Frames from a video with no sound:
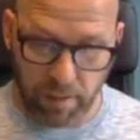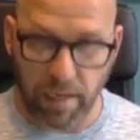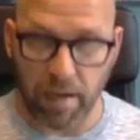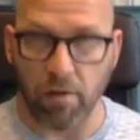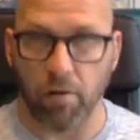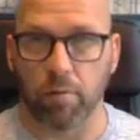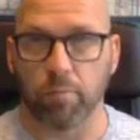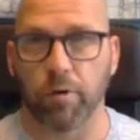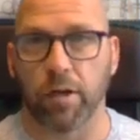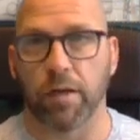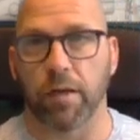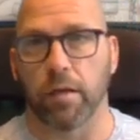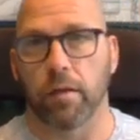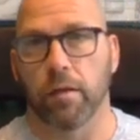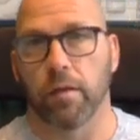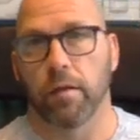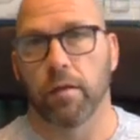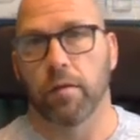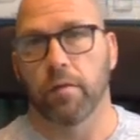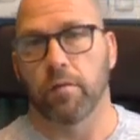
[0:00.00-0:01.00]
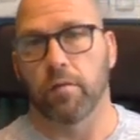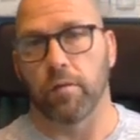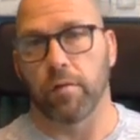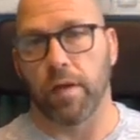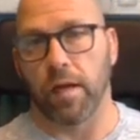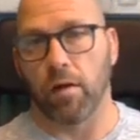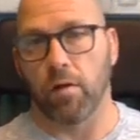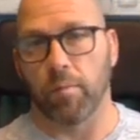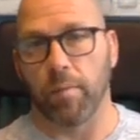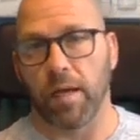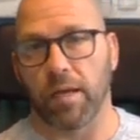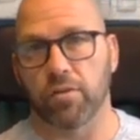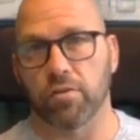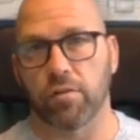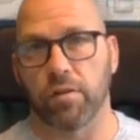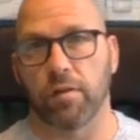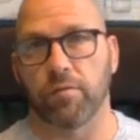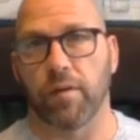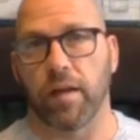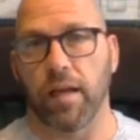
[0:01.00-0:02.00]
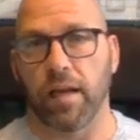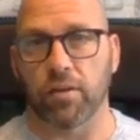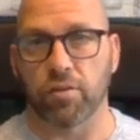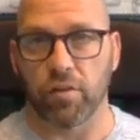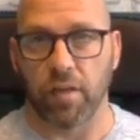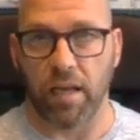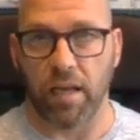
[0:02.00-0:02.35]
And now I'm ready. So now I'm actually, if I